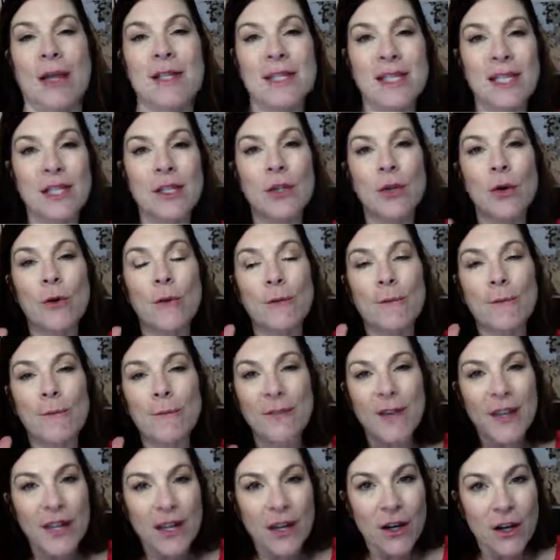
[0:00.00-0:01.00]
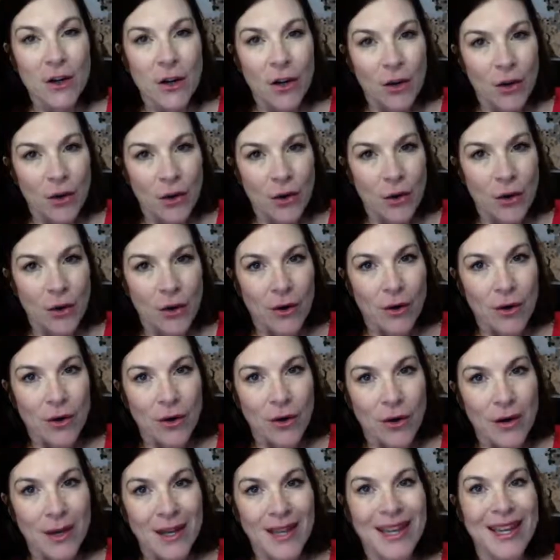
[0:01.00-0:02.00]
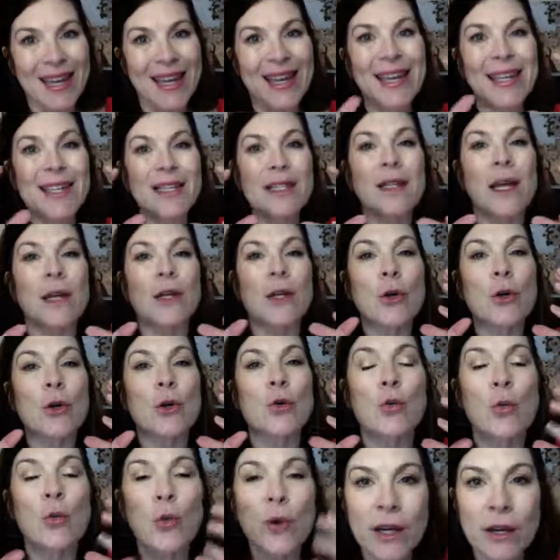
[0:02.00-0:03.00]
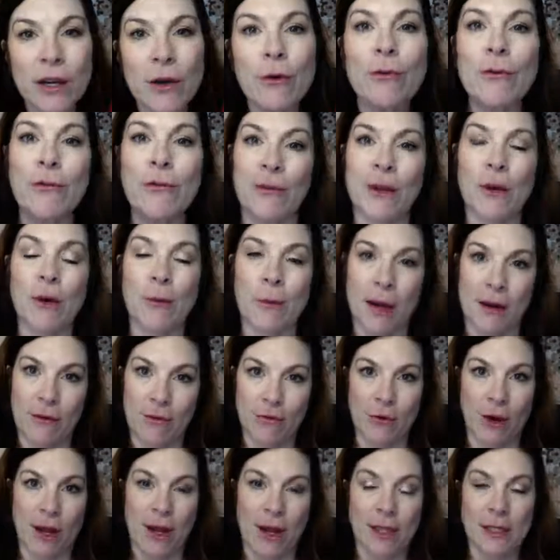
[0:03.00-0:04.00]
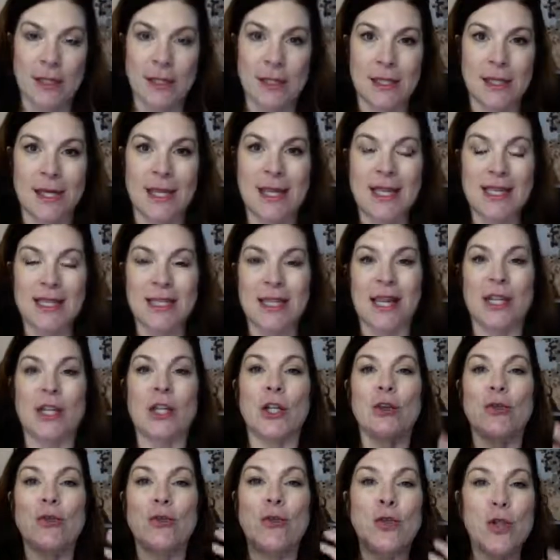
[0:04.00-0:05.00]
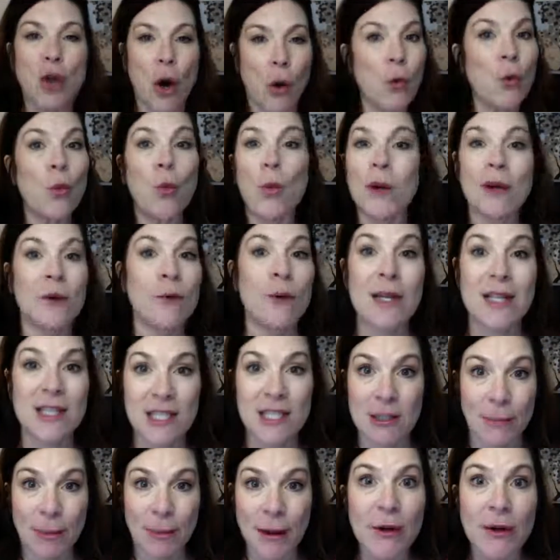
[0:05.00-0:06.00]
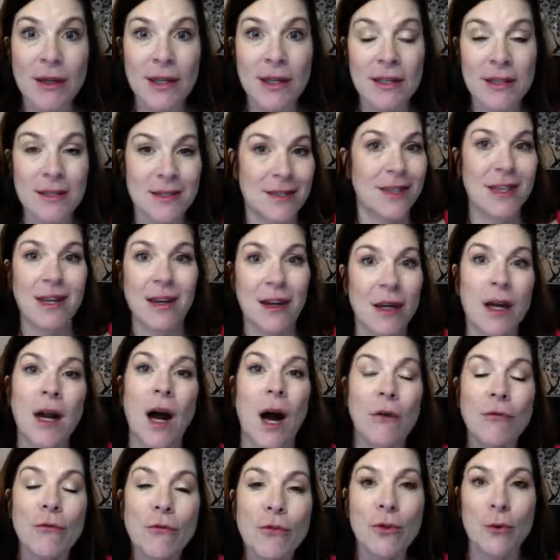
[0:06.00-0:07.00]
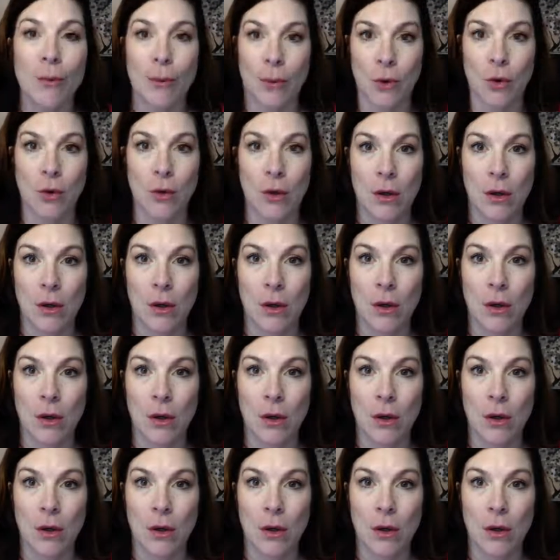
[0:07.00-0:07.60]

And see, your fear is your real fear, my friends, is you don't want to experience the uncomfortable.